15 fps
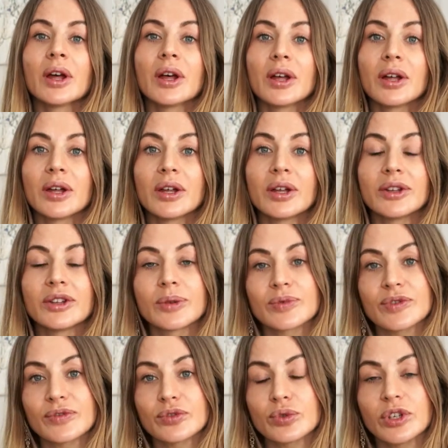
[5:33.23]
in terms
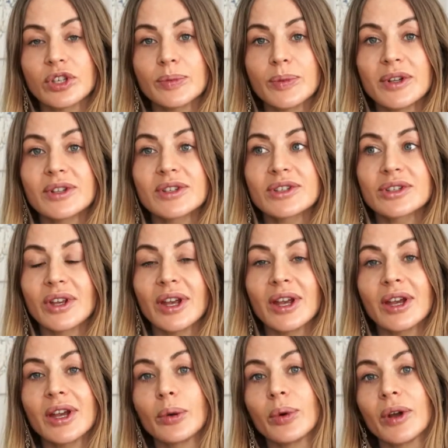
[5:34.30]
of treatments.
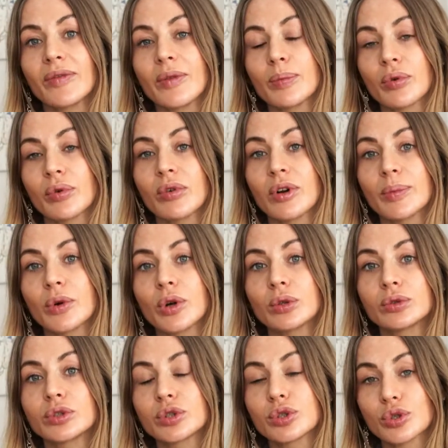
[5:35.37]
We have a program
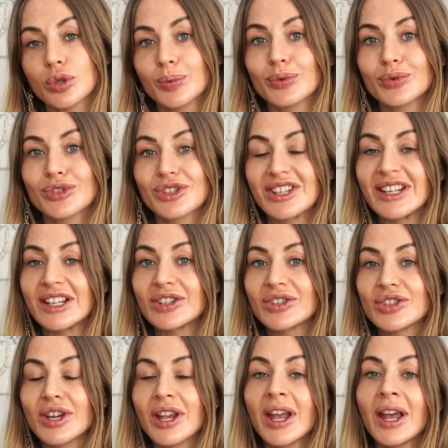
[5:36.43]
called Triple
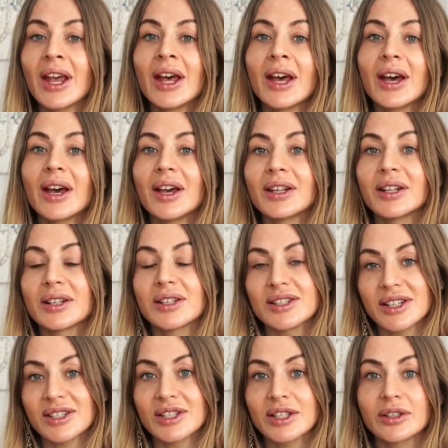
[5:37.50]
Synergy that is
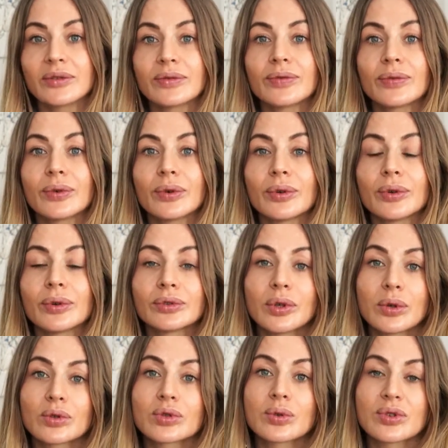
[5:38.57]
excellent for
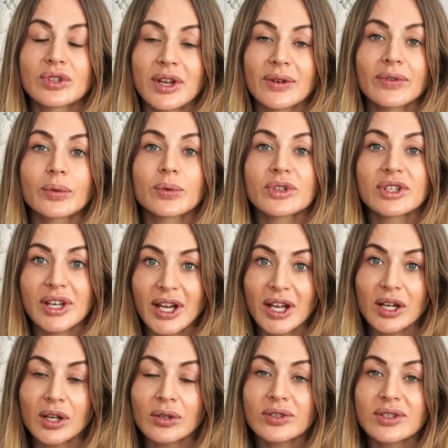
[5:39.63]
those who suffer with
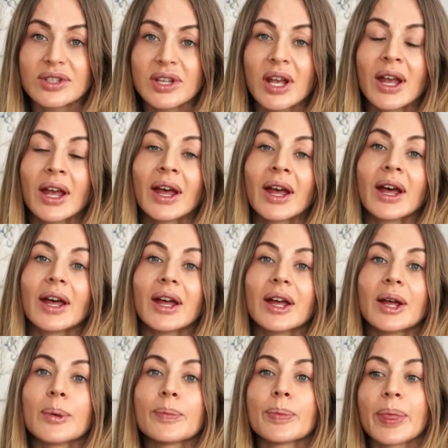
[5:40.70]
hair loss.
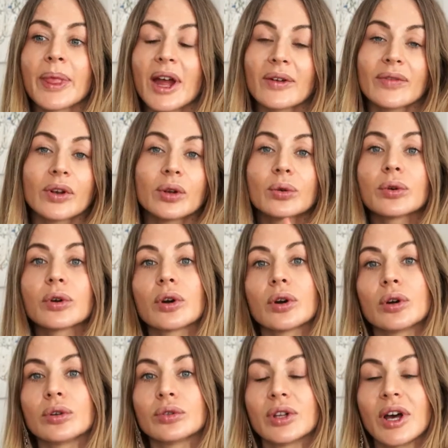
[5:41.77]
Have a look
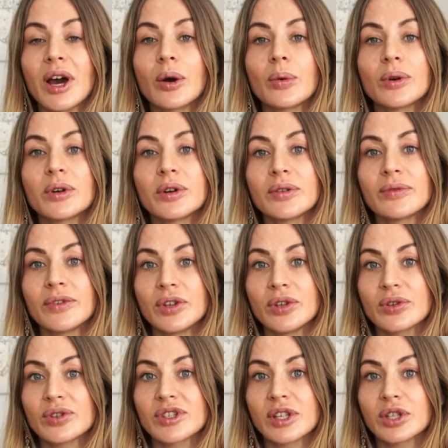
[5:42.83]
on our
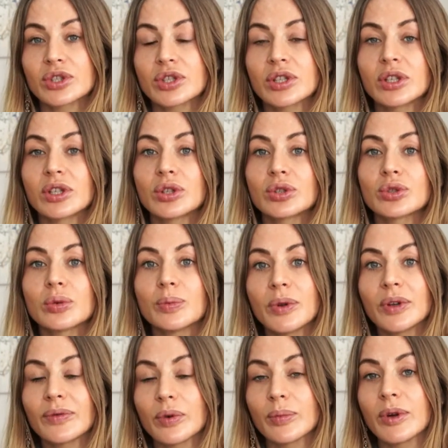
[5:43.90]
video section, there should be
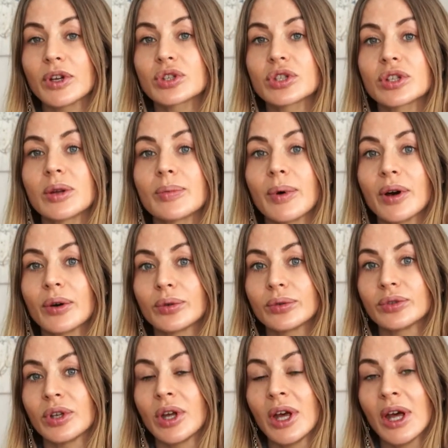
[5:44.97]
information
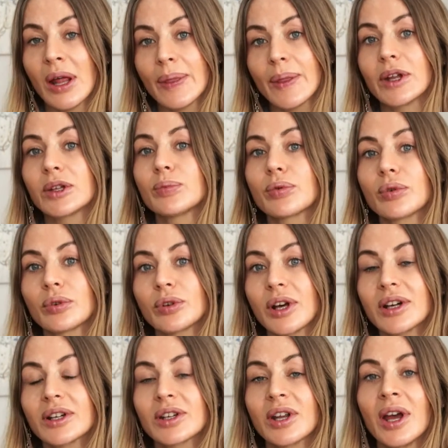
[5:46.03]
about that
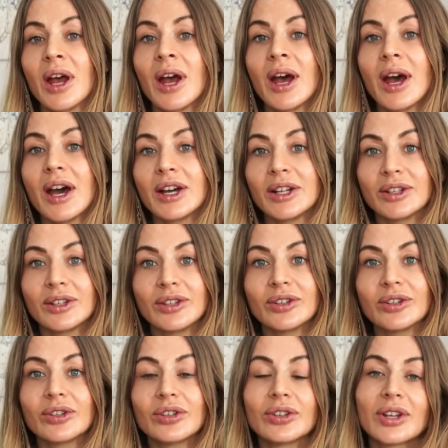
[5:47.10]
product,
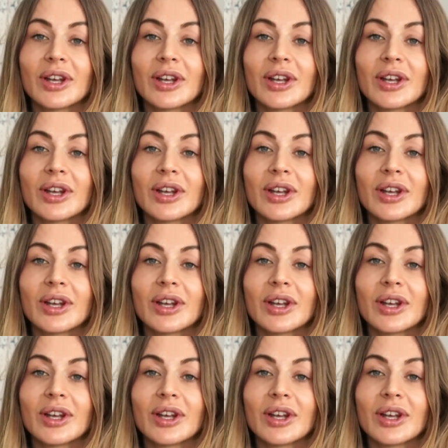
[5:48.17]
and